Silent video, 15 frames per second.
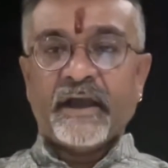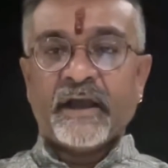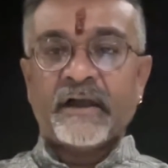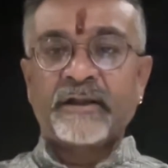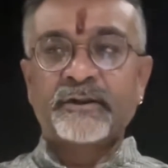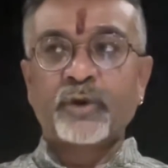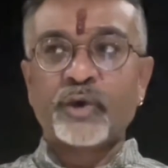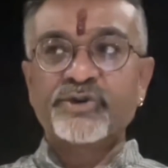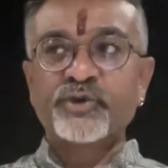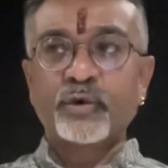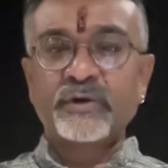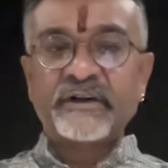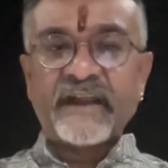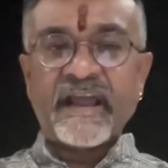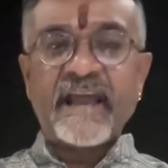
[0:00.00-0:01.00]
those
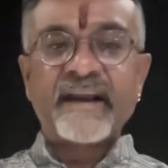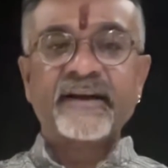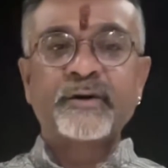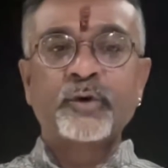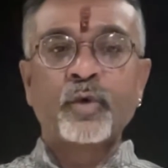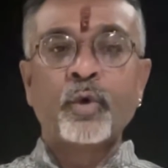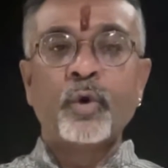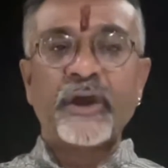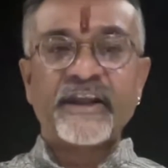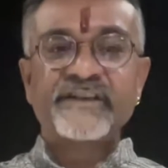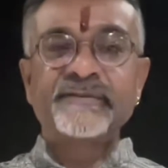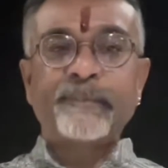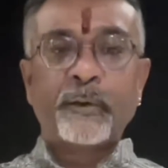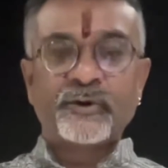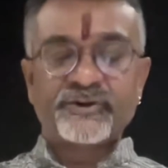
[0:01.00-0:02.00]
who dared to
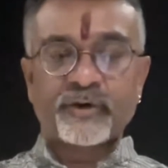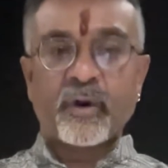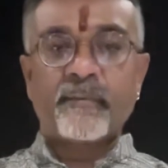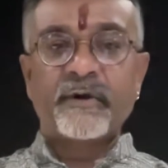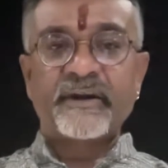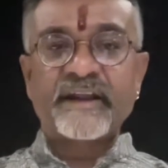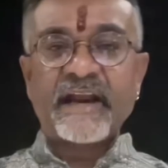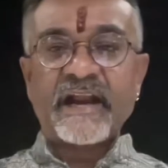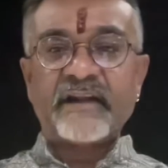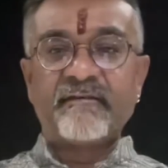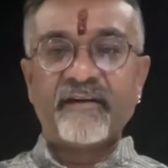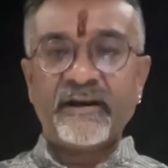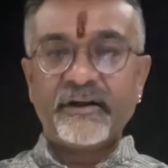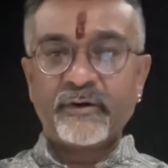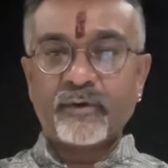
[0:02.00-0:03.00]
expose Robert Caldwell,